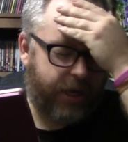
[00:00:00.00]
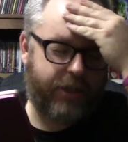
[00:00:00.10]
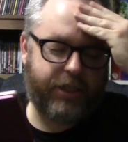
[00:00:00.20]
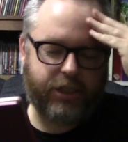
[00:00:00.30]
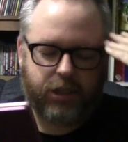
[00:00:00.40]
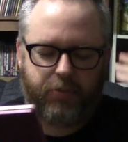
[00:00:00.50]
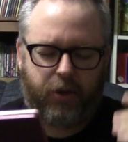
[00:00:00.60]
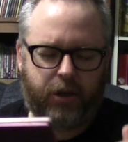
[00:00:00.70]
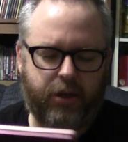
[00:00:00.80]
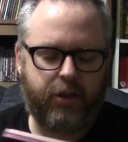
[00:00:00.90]
not digital
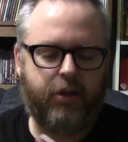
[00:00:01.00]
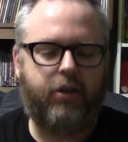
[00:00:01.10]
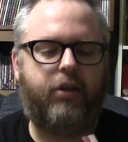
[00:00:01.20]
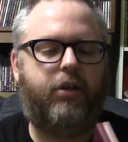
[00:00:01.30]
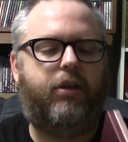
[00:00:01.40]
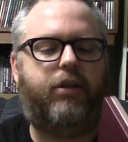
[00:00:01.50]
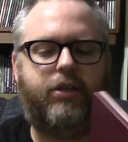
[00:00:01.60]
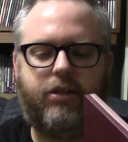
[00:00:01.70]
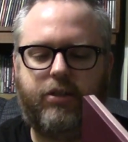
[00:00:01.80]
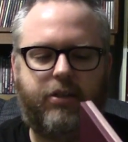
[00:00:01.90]
book.
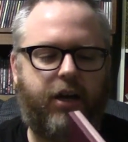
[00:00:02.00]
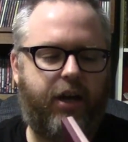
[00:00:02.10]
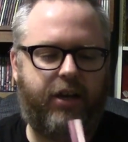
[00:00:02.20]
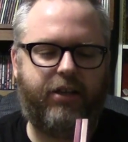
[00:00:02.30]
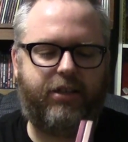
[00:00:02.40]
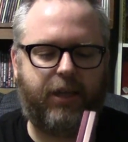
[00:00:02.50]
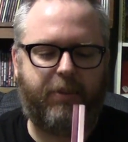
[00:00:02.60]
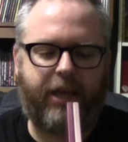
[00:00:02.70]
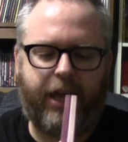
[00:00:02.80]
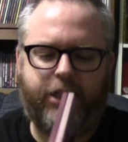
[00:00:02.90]
This is not a
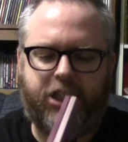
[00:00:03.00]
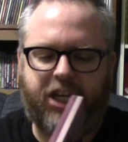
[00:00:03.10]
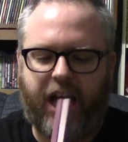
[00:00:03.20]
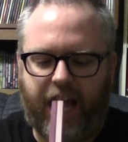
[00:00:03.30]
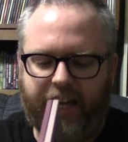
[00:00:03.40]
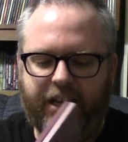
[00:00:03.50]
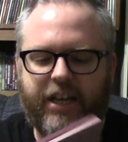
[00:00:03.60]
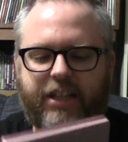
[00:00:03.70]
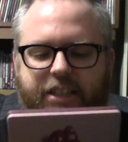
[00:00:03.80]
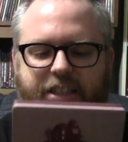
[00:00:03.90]
slipcase, Chad.
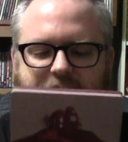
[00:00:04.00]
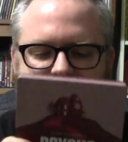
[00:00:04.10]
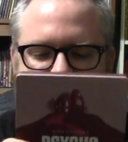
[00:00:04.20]
This is a